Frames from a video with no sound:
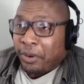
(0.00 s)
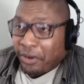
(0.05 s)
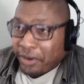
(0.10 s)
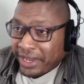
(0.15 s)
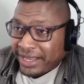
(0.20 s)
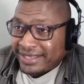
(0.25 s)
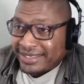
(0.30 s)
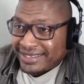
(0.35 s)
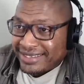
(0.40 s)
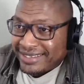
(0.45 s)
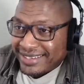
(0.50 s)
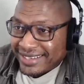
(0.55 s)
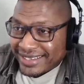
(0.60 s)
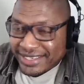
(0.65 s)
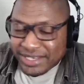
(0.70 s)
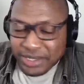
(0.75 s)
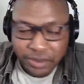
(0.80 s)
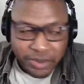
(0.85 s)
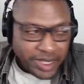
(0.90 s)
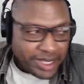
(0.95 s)
the point?
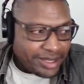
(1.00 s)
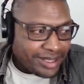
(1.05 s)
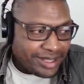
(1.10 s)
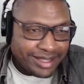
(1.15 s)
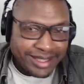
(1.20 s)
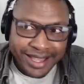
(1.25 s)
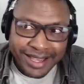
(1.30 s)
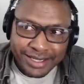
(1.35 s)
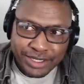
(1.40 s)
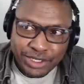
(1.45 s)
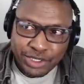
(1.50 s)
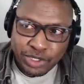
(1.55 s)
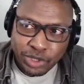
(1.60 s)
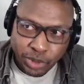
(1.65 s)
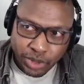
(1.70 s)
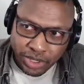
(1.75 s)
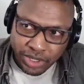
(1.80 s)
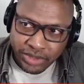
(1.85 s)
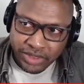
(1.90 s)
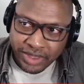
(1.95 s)
It should be a lot
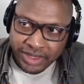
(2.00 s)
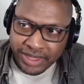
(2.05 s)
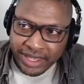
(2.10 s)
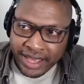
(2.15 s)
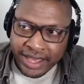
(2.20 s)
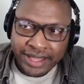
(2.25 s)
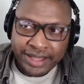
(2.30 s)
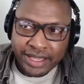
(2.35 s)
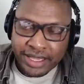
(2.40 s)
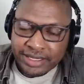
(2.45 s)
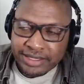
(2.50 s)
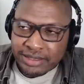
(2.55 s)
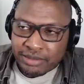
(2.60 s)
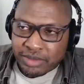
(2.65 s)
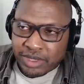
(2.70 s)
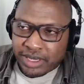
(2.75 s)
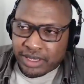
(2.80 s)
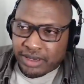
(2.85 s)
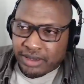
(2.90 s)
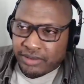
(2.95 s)
shorter than that, like
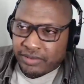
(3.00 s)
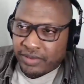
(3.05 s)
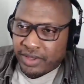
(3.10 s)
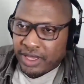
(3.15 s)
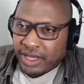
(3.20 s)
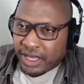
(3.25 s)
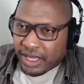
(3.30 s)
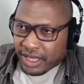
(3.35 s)
some kind of.